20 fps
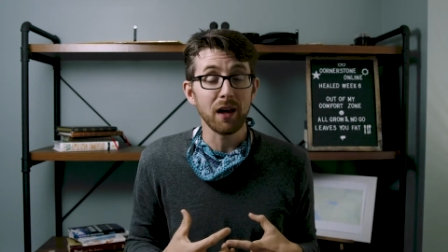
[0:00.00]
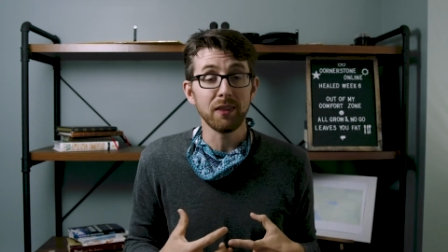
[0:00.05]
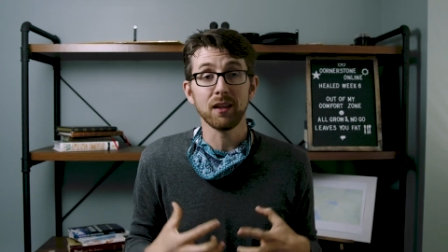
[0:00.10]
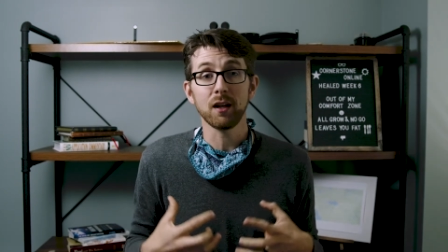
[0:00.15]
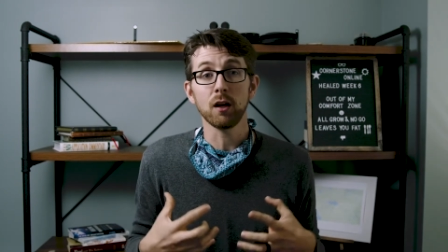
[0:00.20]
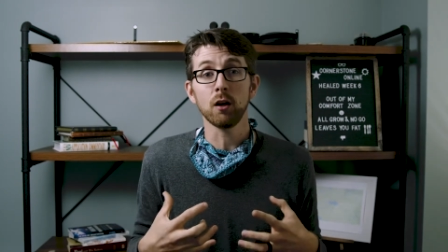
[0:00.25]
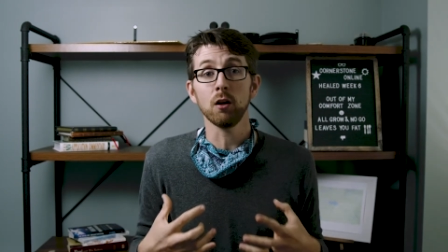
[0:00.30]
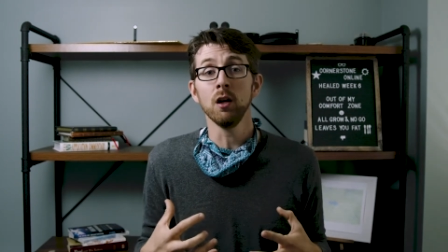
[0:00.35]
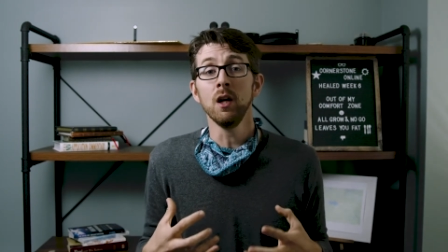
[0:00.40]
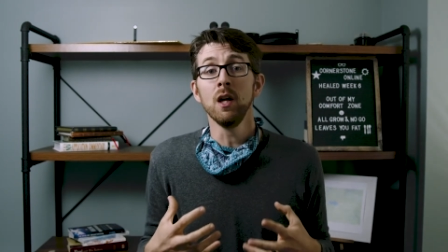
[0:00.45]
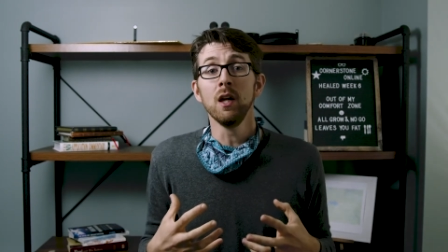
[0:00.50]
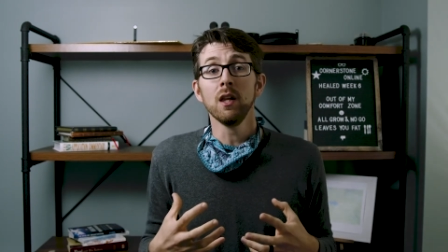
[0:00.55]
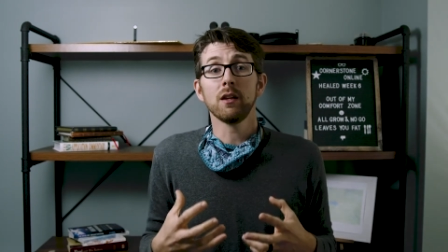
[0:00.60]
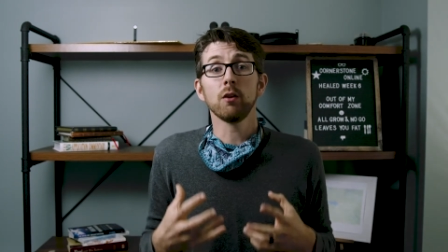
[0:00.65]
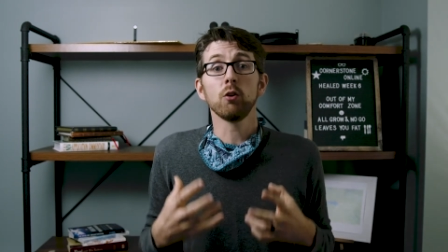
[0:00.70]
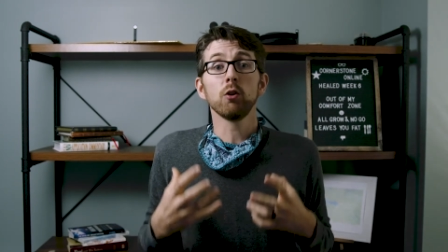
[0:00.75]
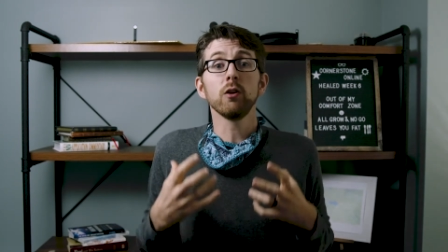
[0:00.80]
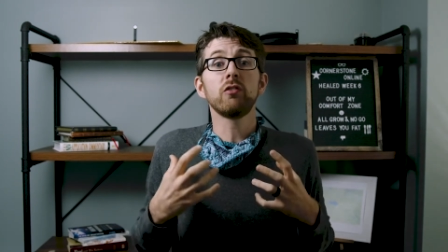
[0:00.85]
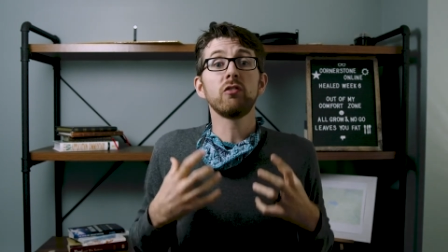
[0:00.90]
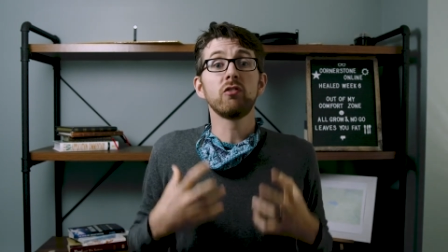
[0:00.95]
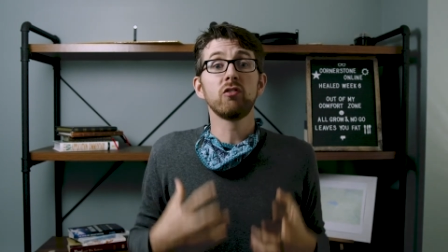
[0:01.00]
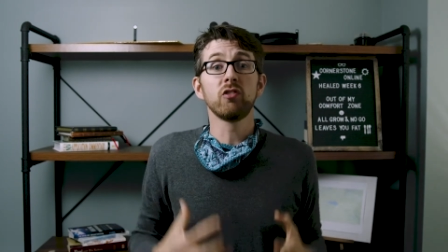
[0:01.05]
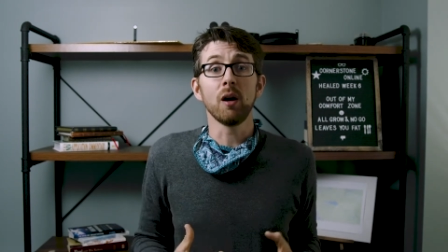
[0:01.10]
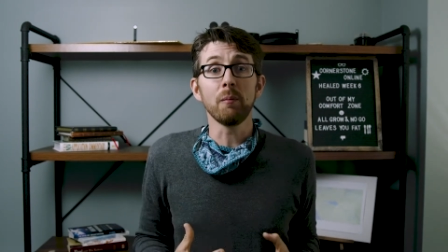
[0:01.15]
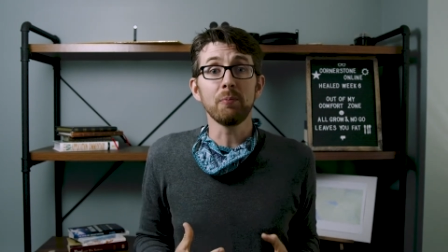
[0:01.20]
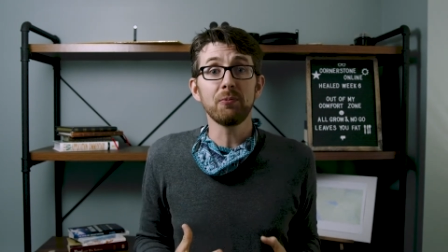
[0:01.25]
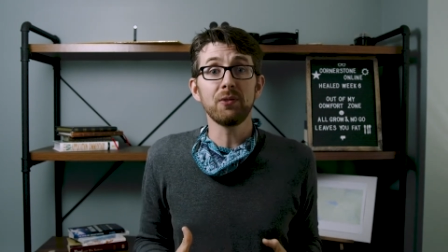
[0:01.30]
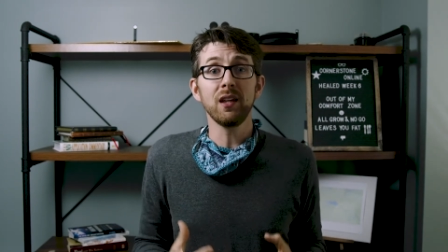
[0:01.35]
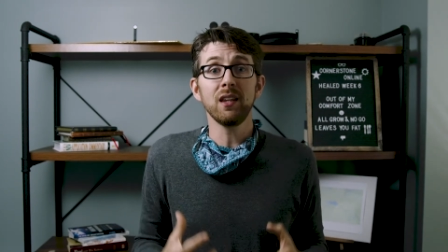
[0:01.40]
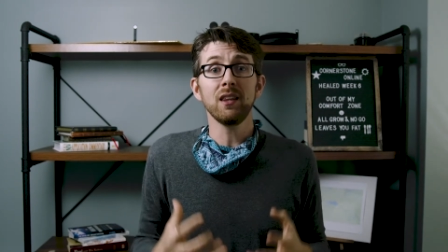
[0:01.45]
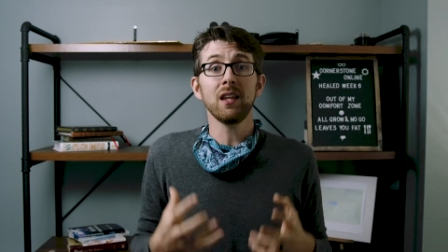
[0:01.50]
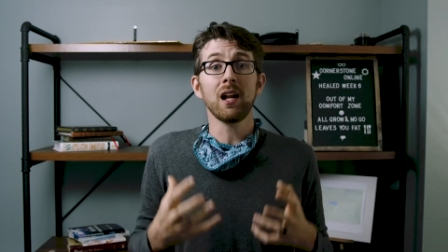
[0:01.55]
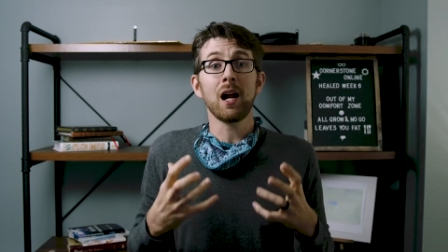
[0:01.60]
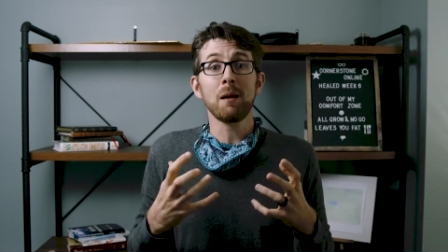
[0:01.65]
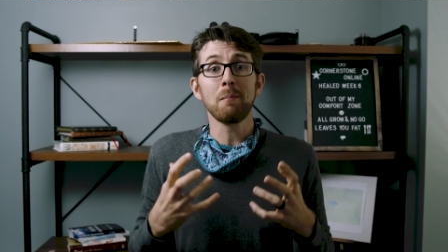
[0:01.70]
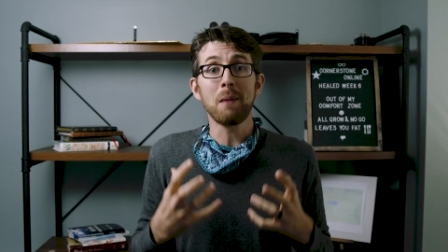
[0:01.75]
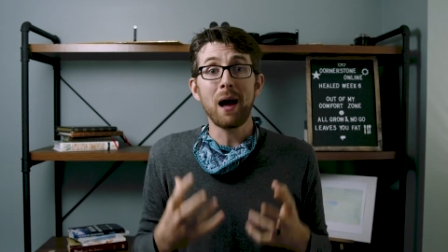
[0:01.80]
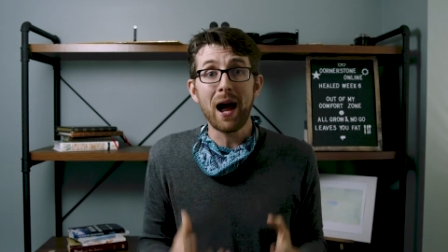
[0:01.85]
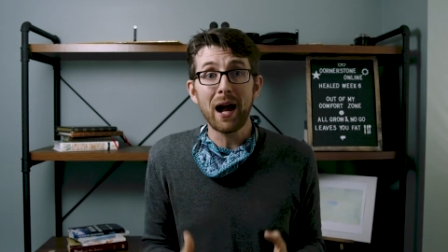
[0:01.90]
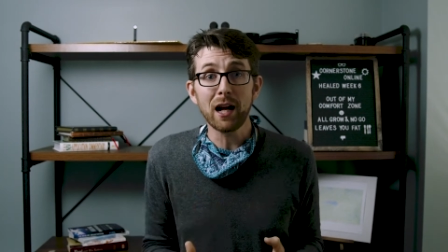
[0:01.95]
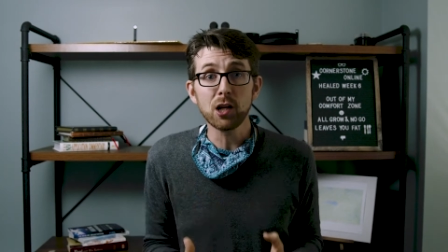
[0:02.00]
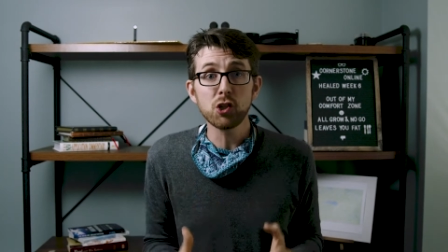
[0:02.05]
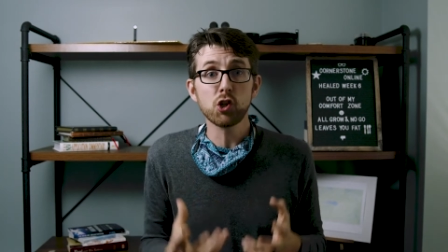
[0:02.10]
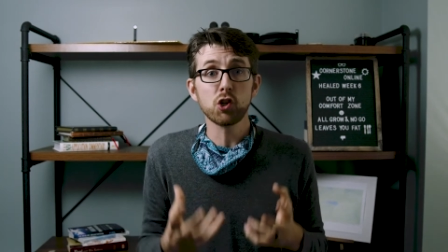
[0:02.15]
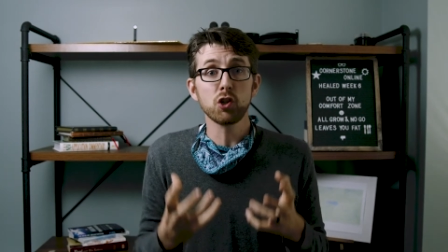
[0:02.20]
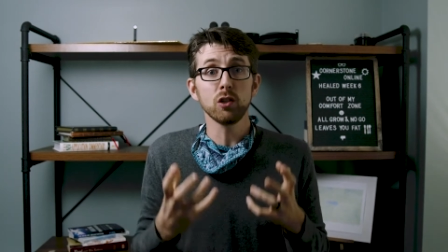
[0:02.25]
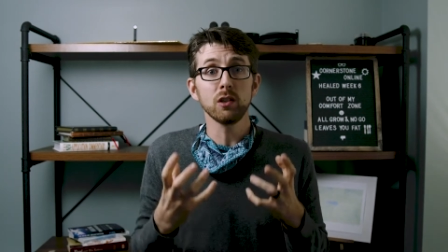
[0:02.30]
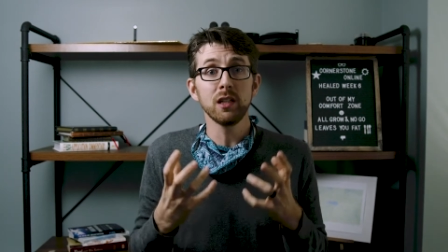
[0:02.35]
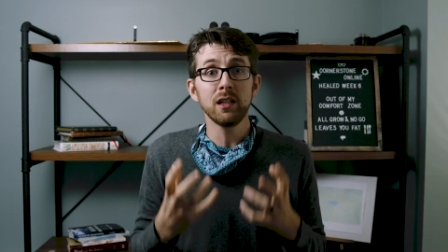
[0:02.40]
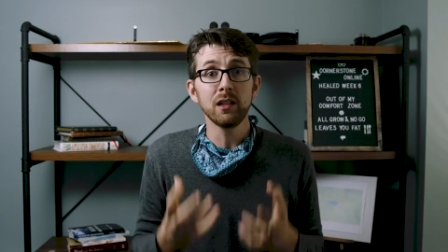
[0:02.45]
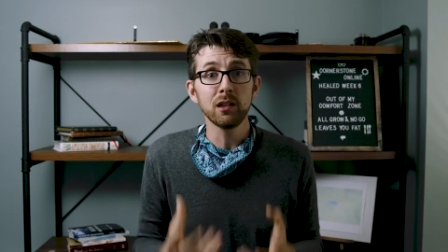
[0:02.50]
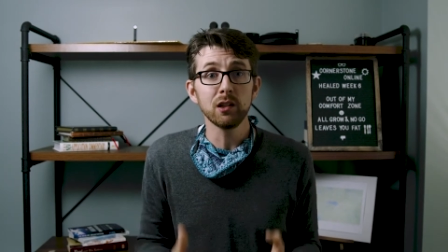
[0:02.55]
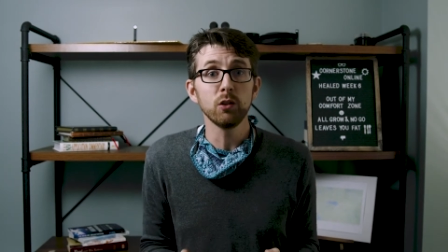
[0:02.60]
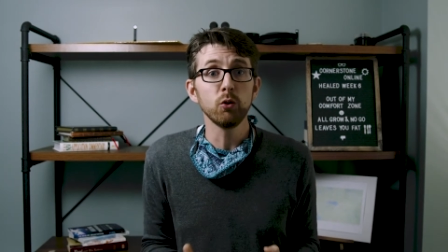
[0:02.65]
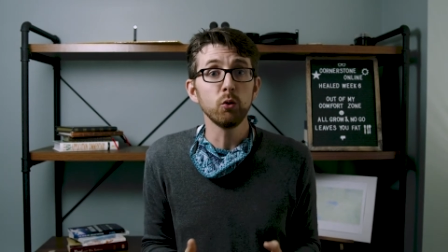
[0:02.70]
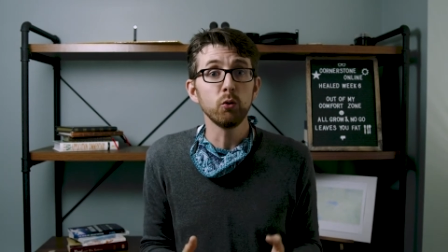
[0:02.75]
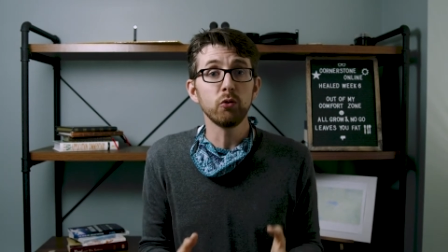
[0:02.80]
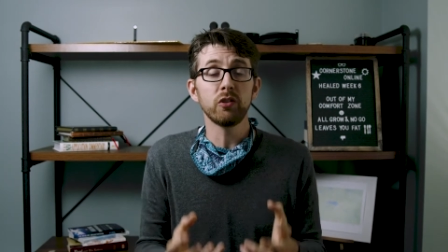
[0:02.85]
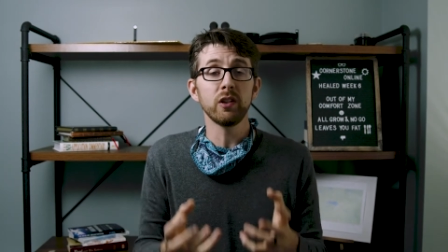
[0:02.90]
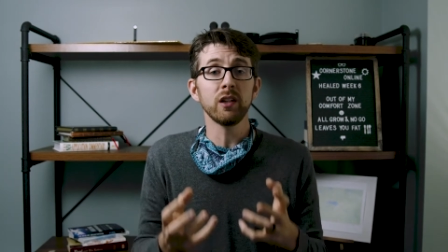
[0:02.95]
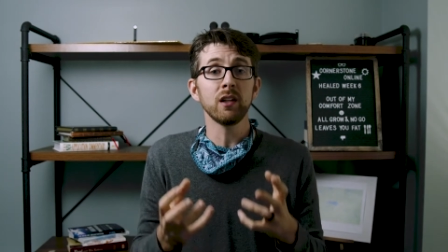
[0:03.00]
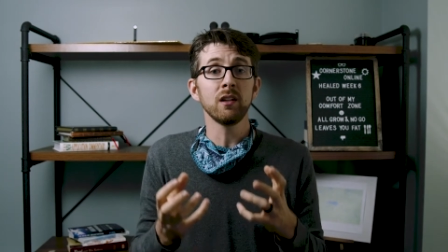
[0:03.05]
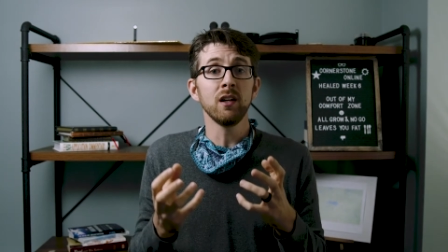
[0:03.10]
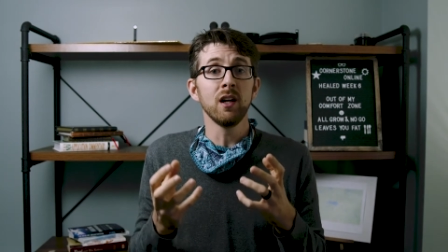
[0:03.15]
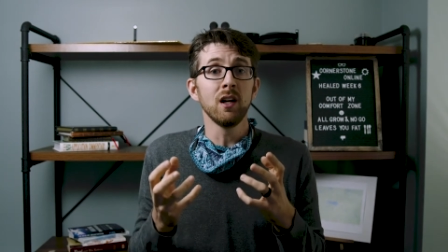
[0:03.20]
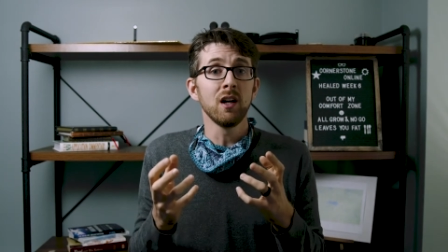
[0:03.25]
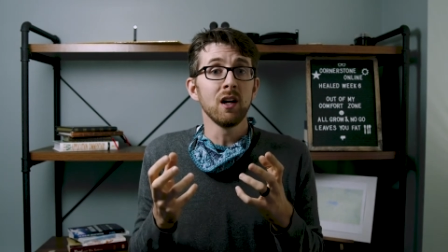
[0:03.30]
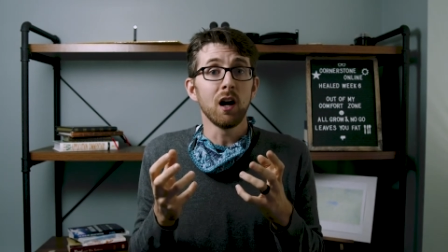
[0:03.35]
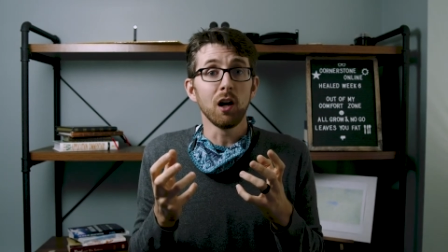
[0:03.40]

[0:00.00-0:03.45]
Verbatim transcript: There, there is something that I'm actually losing